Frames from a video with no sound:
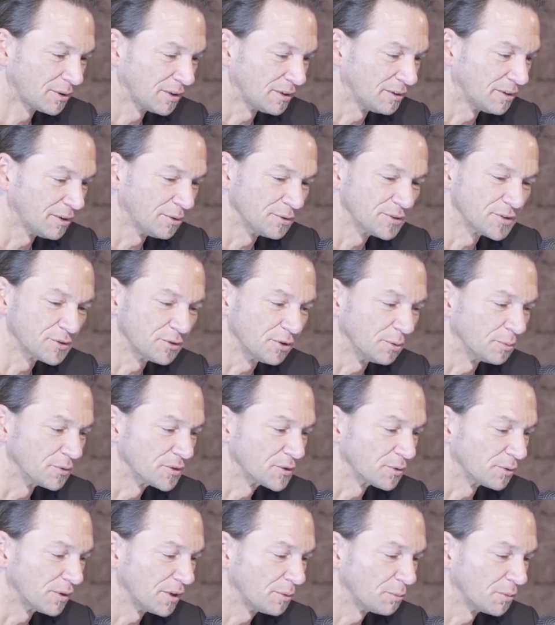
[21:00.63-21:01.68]
Okay, now it
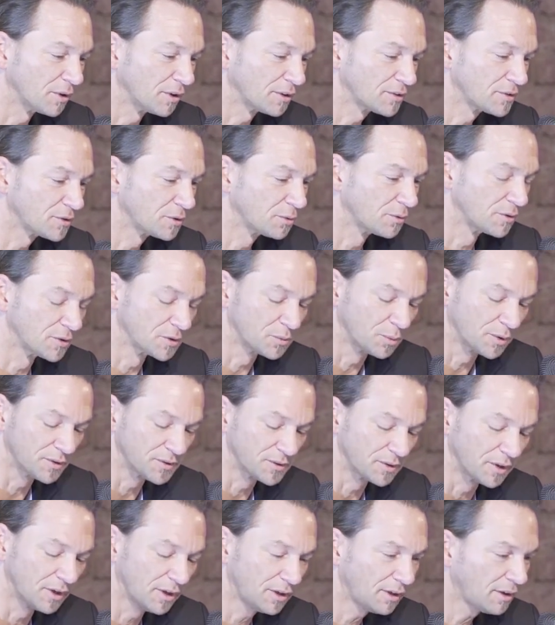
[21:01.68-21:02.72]
stopped. So let me execute this
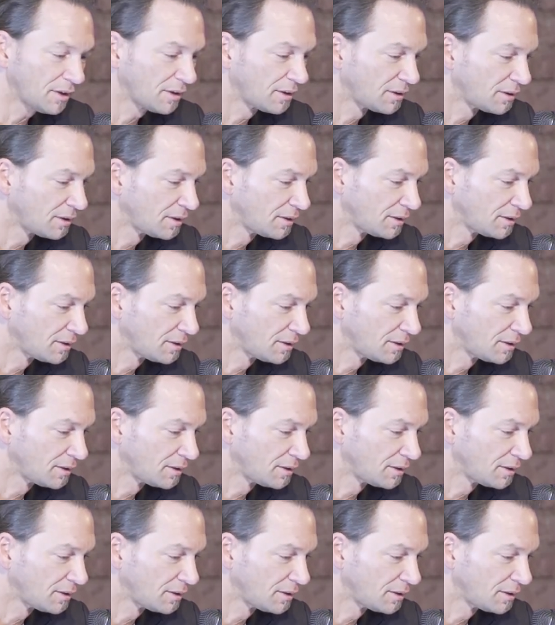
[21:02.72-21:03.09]
once again.